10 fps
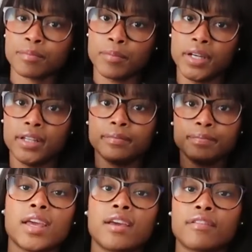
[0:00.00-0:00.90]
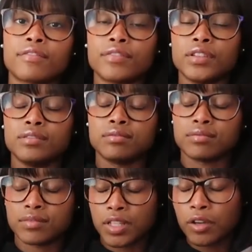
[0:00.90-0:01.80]
But if
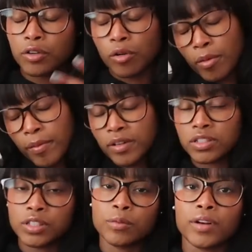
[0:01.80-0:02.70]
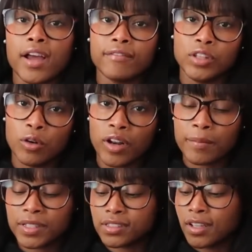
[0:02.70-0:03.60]
you're a normal person, you wouldn't have known I
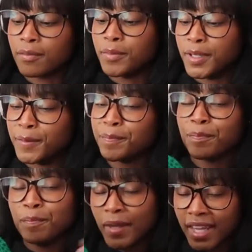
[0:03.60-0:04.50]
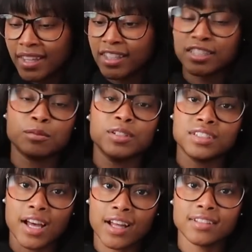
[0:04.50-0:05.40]
messed up, but me, this was
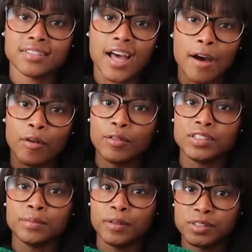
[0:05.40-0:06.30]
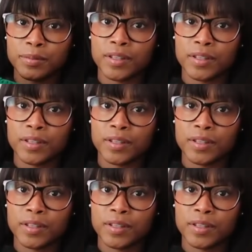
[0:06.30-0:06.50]
not how it was supposed to be.